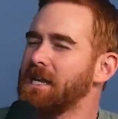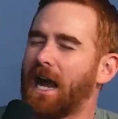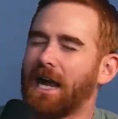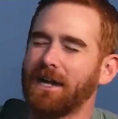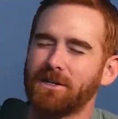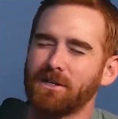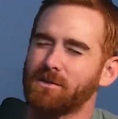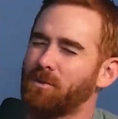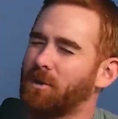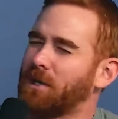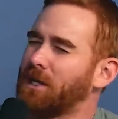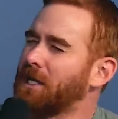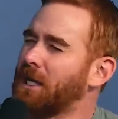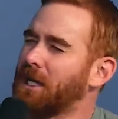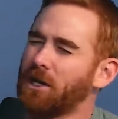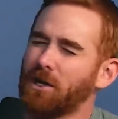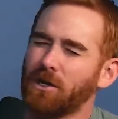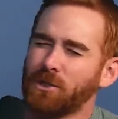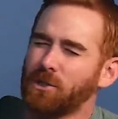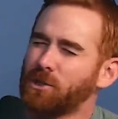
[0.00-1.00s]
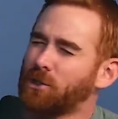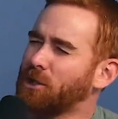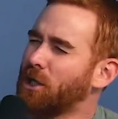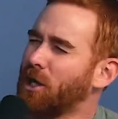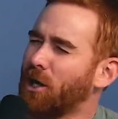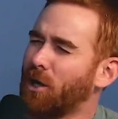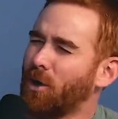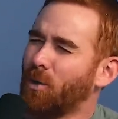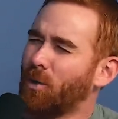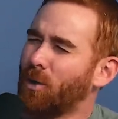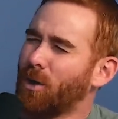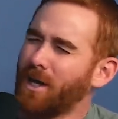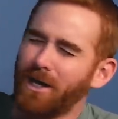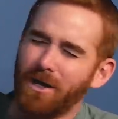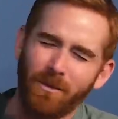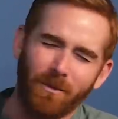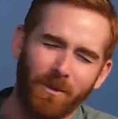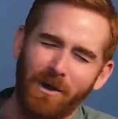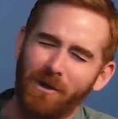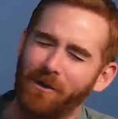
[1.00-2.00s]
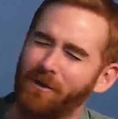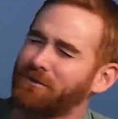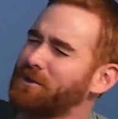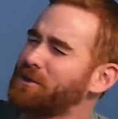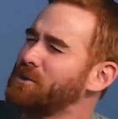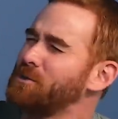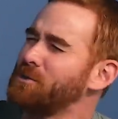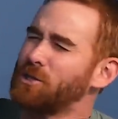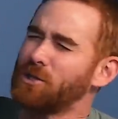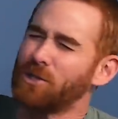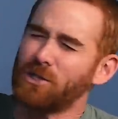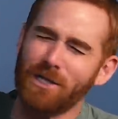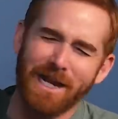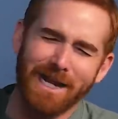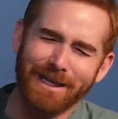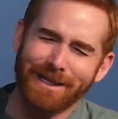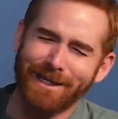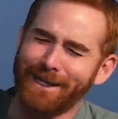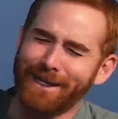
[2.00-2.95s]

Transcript: I just want to get on a show where I don't have to do shit.